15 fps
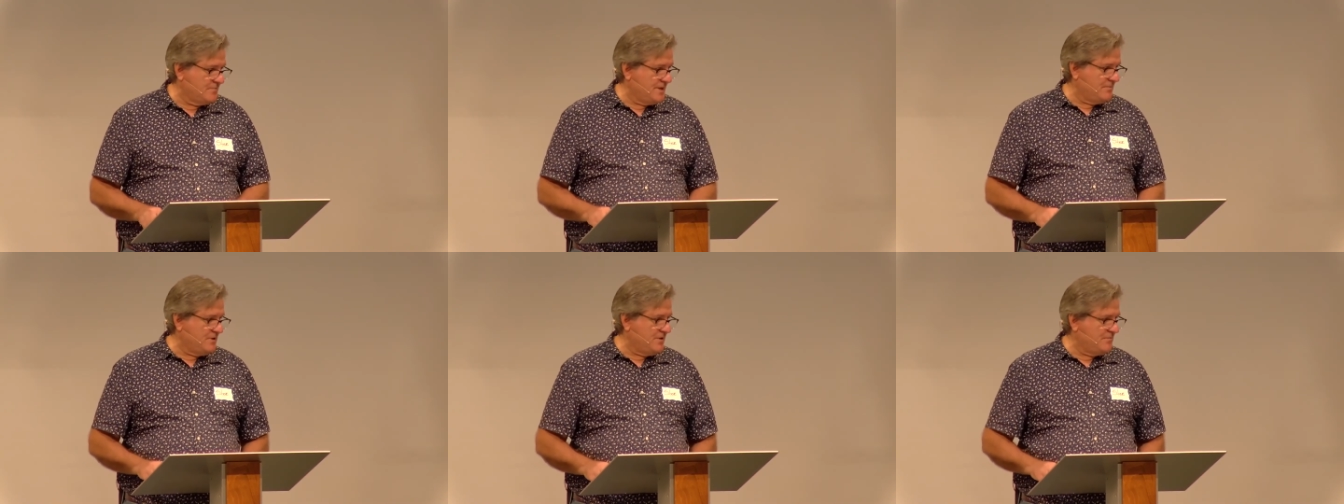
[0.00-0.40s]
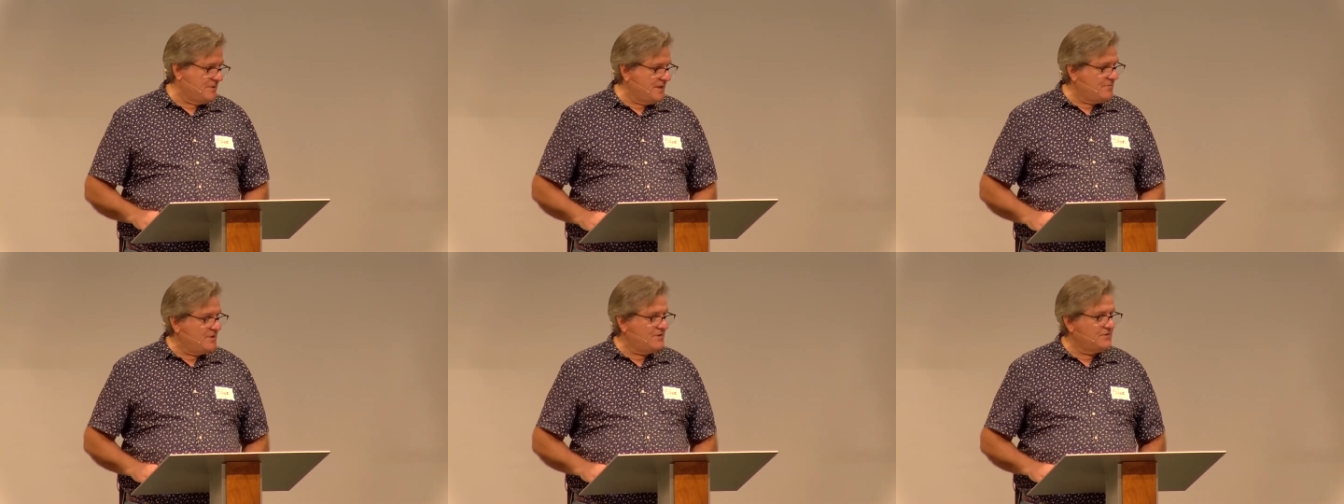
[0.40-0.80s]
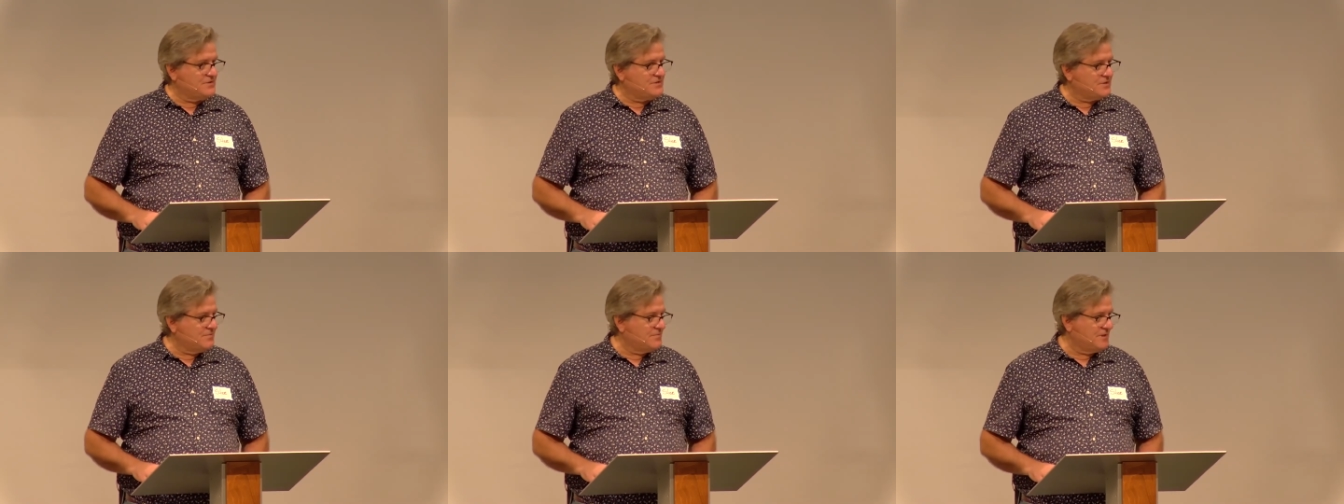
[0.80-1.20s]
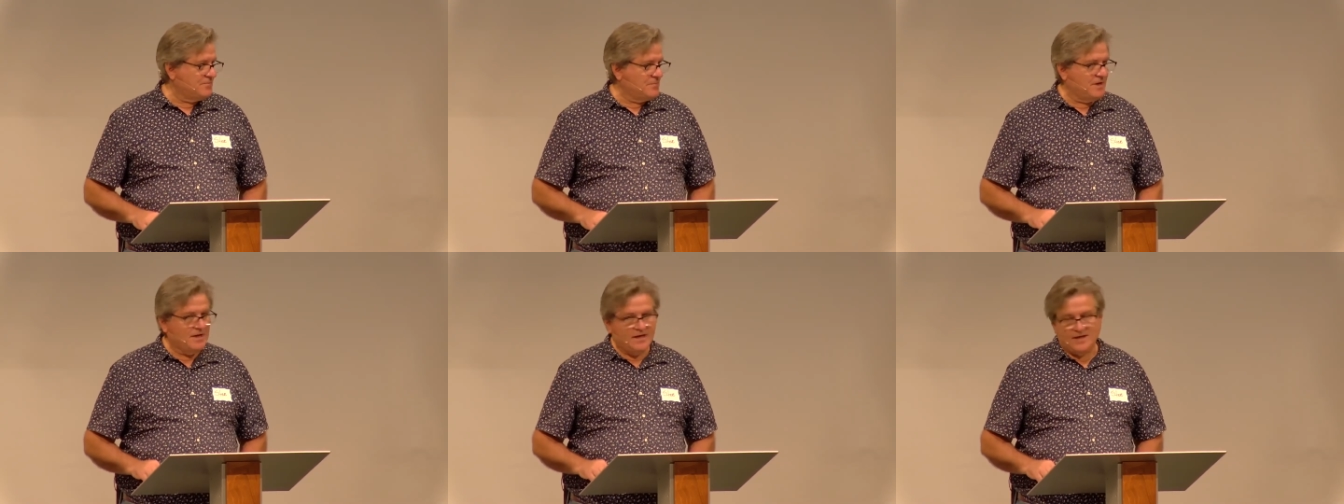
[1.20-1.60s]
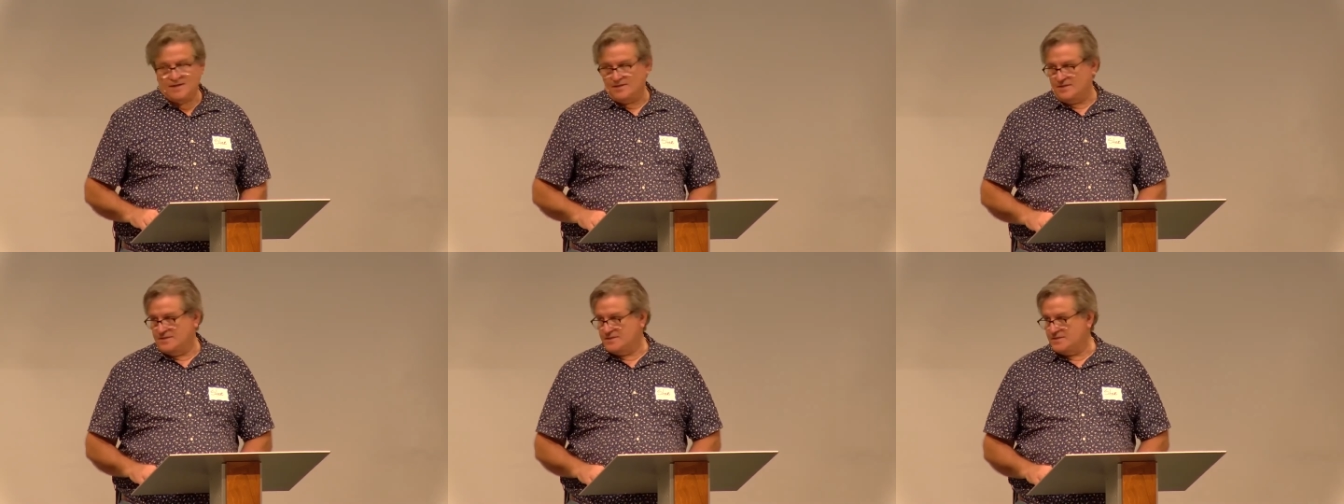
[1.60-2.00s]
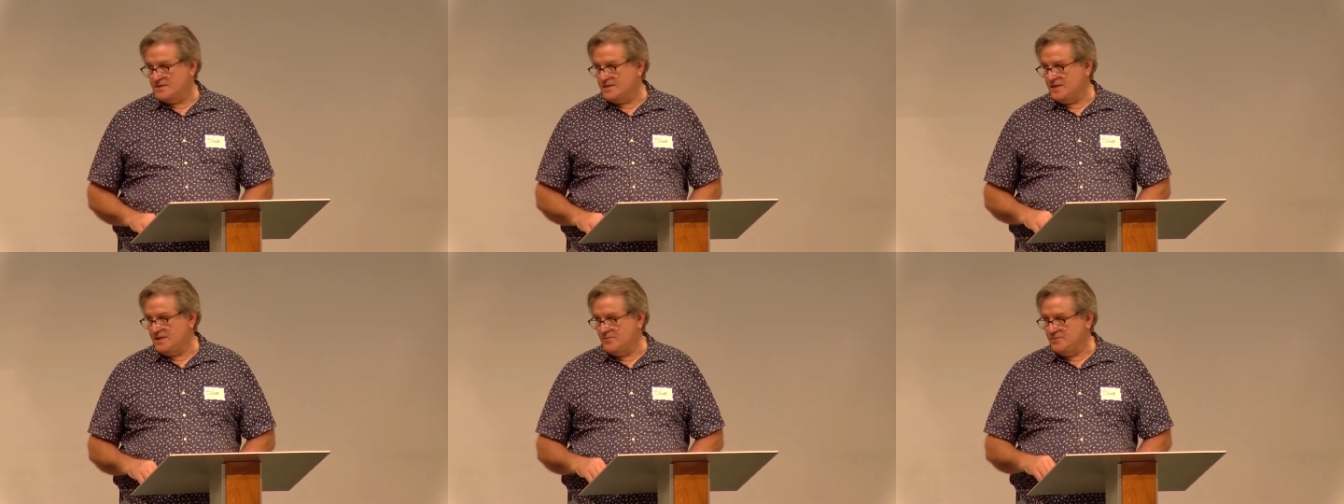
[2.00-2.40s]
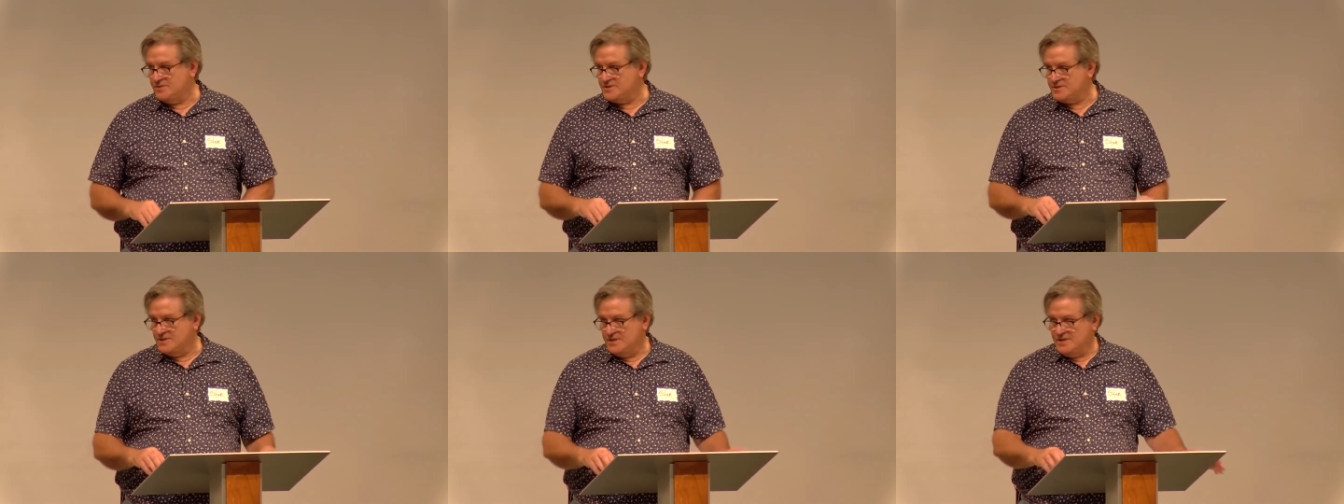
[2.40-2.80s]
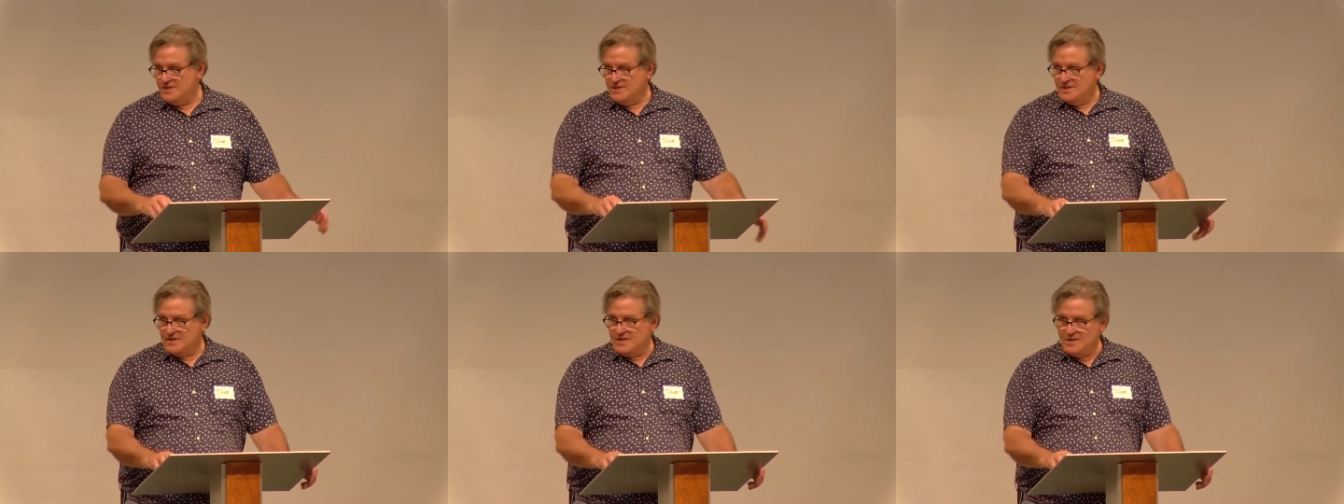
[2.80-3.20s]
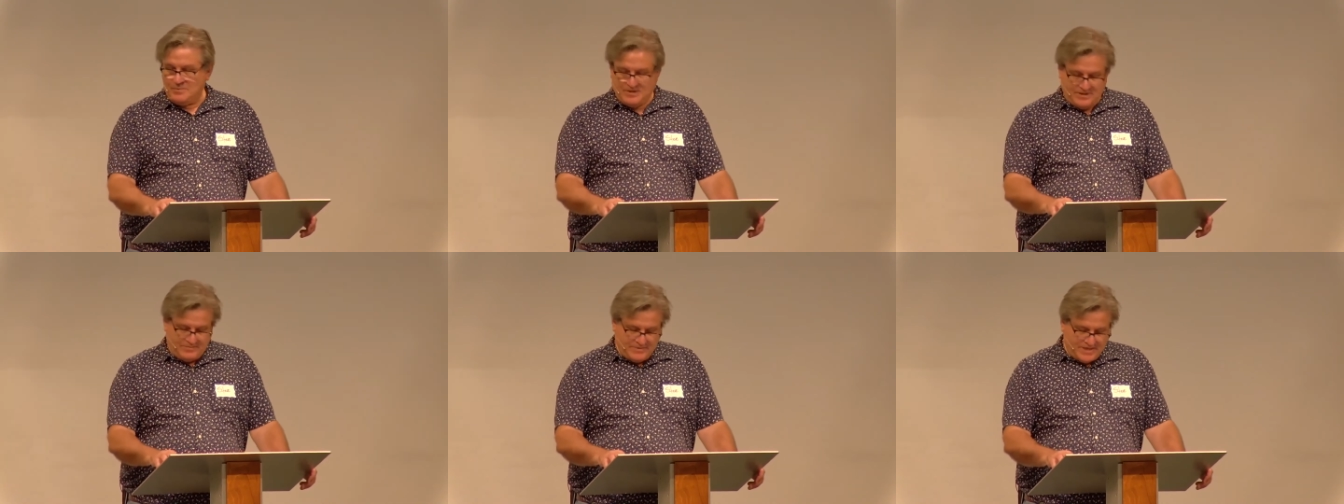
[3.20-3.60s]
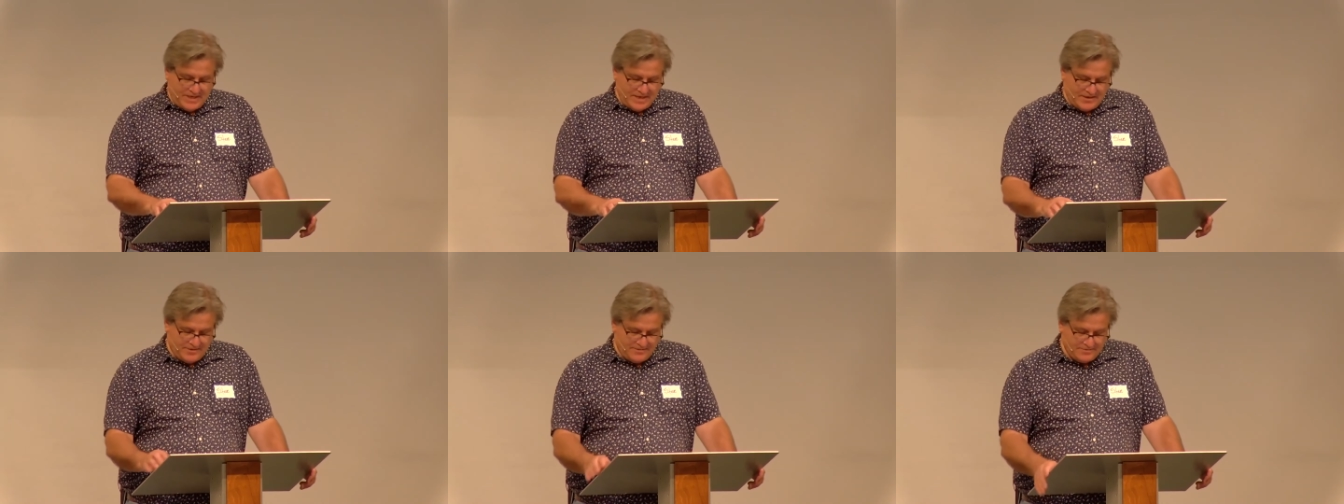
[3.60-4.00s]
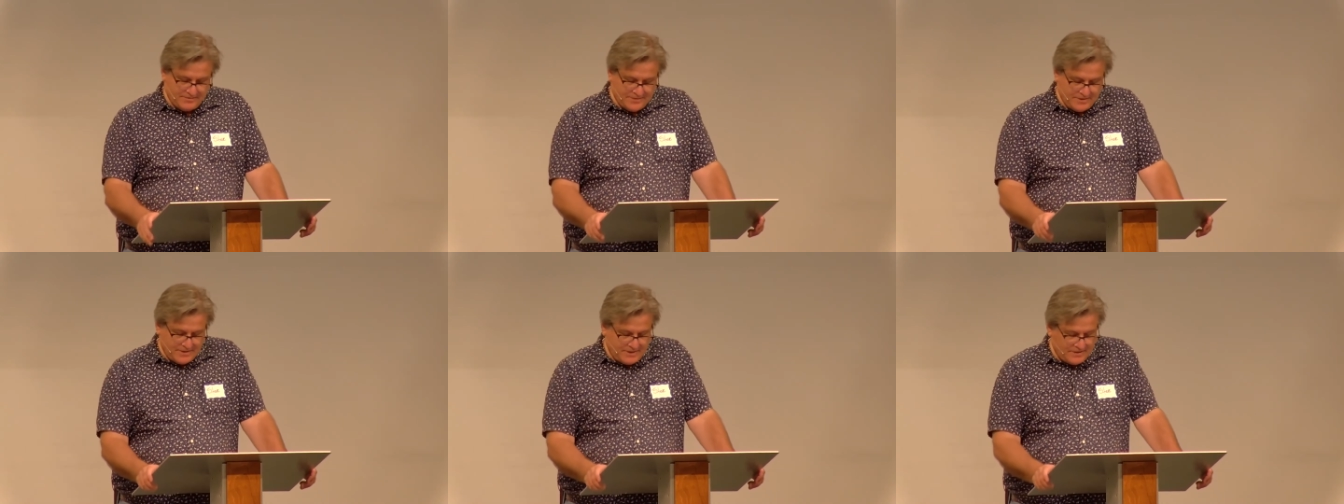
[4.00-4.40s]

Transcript: That maybe, maybe there's something behind this, that he was keeping them down.